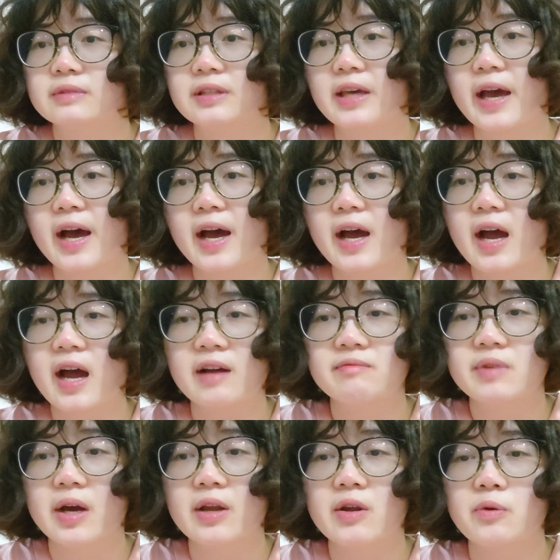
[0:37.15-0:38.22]
Yeah,
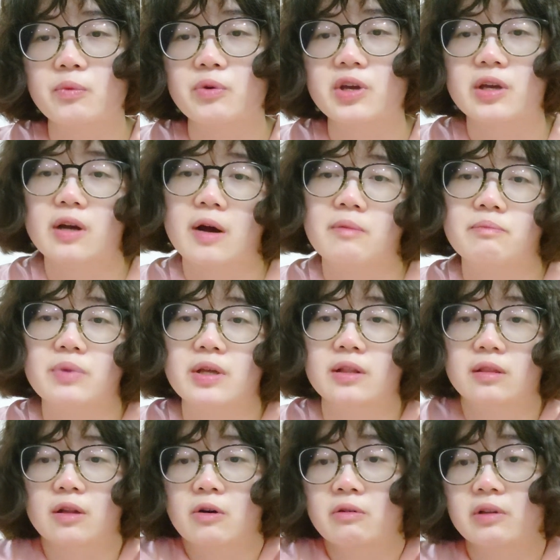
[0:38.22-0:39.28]
I'm kind of weak on
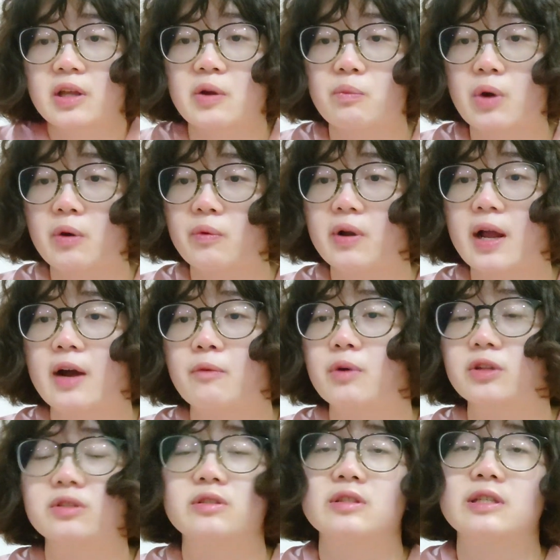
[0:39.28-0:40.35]
being lonely, what would I
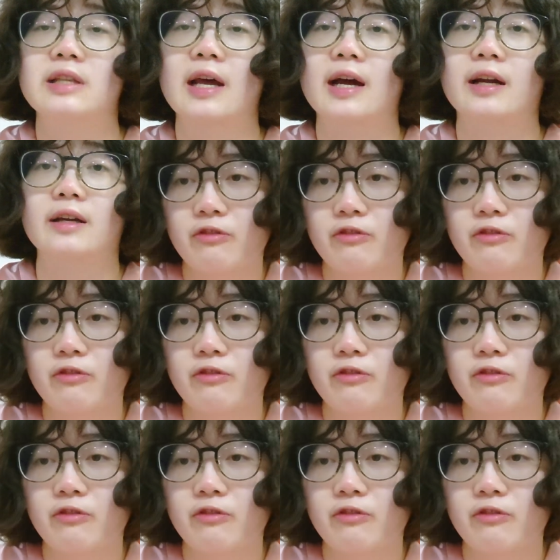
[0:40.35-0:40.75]
want to deny?